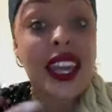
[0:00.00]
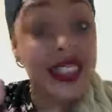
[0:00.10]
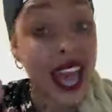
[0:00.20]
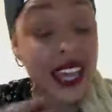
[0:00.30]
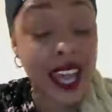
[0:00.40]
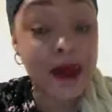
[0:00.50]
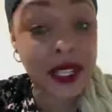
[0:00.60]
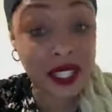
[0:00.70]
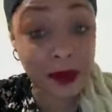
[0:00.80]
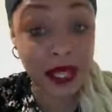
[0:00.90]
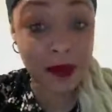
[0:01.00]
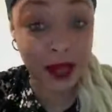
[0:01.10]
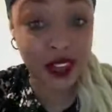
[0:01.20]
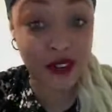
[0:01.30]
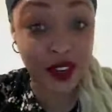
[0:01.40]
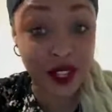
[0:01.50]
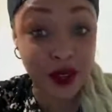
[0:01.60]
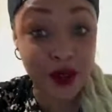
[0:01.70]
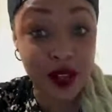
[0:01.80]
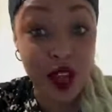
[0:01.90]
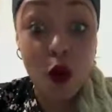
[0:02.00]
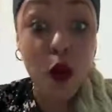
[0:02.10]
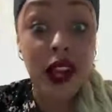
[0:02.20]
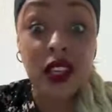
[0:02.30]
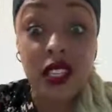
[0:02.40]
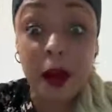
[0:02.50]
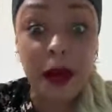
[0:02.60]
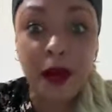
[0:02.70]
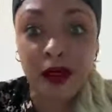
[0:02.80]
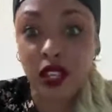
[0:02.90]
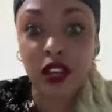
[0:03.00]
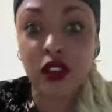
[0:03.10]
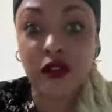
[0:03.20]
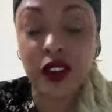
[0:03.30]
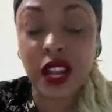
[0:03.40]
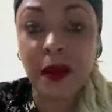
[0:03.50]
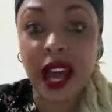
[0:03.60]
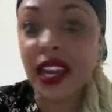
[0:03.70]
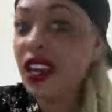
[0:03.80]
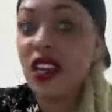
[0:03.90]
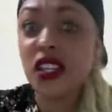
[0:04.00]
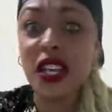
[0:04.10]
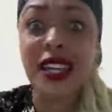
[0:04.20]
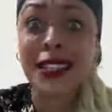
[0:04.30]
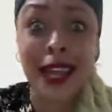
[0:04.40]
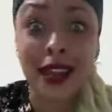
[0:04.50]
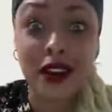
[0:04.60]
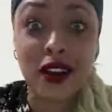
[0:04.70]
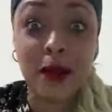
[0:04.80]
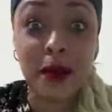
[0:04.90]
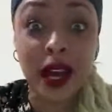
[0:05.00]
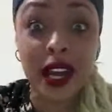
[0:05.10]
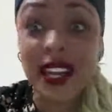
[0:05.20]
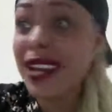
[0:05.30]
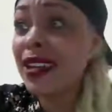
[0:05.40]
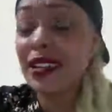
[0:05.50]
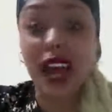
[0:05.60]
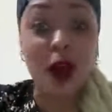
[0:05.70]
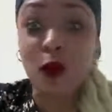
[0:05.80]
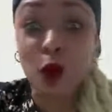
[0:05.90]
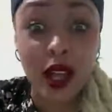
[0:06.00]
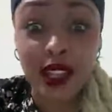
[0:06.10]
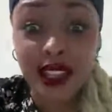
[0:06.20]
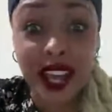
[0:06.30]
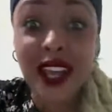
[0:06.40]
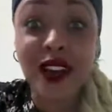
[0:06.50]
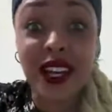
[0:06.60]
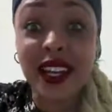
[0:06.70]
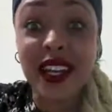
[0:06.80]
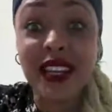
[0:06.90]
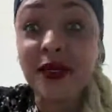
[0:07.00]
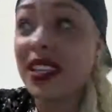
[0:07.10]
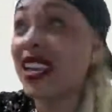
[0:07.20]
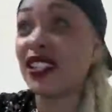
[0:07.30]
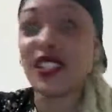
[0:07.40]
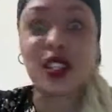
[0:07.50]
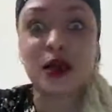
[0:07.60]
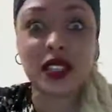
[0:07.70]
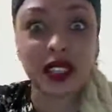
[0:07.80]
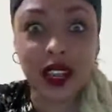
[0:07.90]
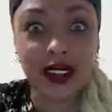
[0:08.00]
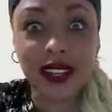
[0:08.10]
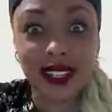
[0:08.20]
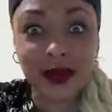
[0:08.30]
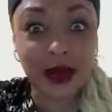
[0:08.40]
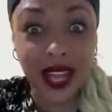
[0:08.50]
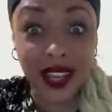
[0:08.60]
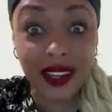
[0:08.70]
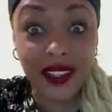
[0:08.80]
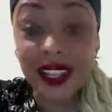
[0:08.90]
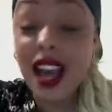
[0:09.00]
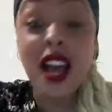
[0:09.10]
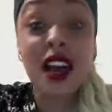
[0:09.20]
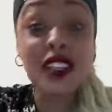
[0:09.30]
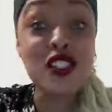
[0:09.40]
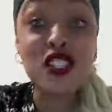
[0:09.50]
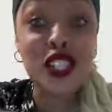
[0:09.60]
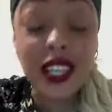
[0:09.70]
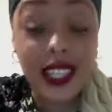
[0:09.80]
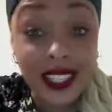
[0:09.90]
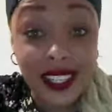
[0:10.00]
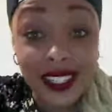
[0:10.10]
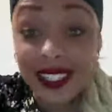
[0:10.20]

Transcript: that can be something big for you. Where some people, I was talking to a friend of mine, she has hair to her butt, not one layer in it, and she was scared to get some layers. Jesus,